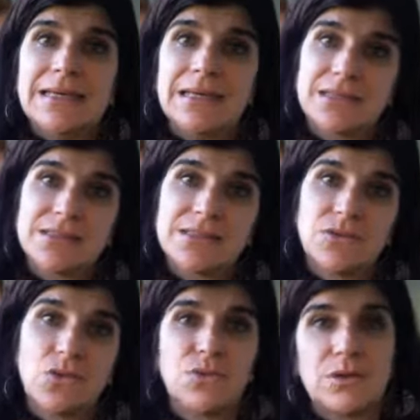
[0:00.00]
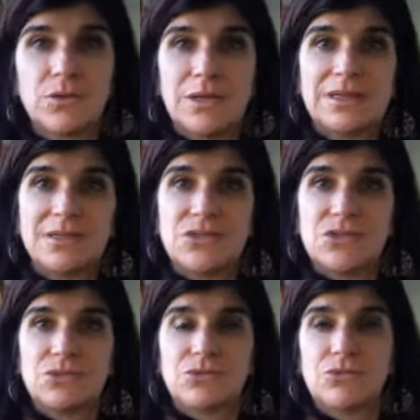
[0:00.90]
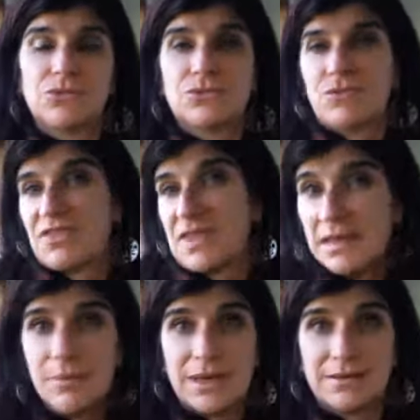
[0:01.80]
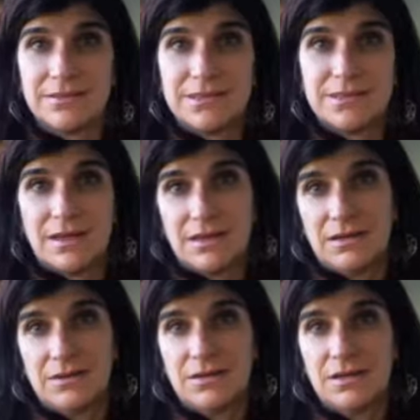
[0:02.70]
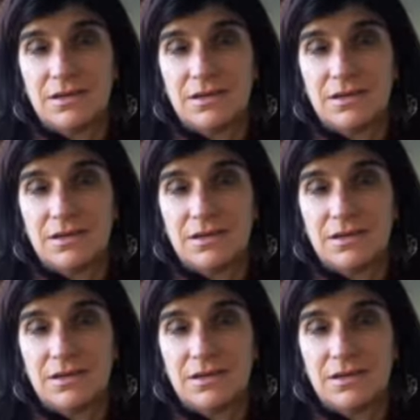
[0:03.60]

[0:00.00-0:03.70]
It's all very well to think about our,